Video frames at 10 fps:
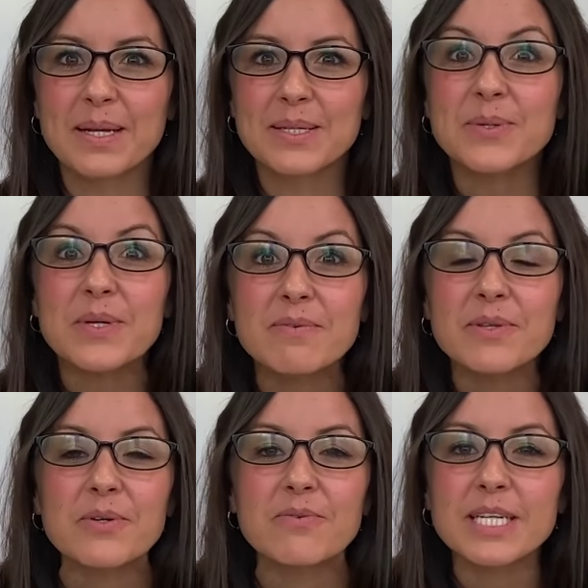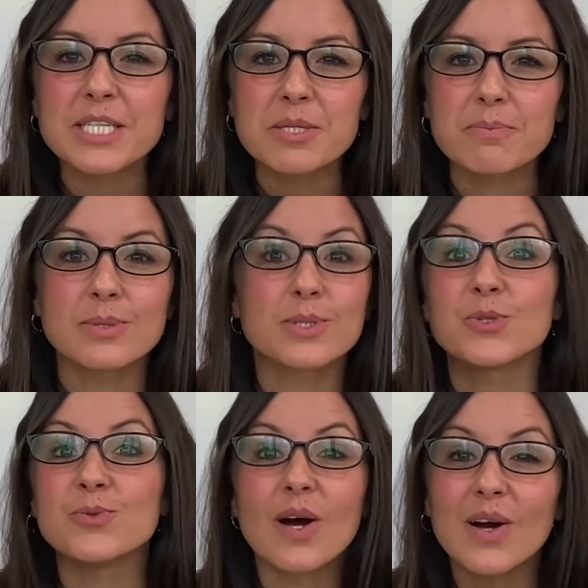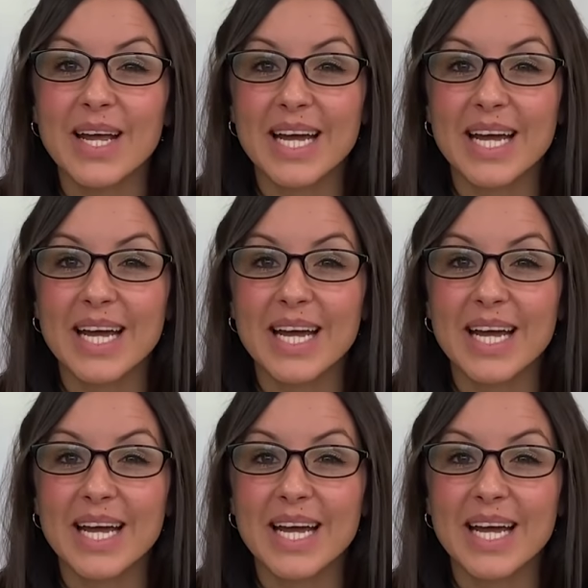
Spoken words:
So even though vegetables do not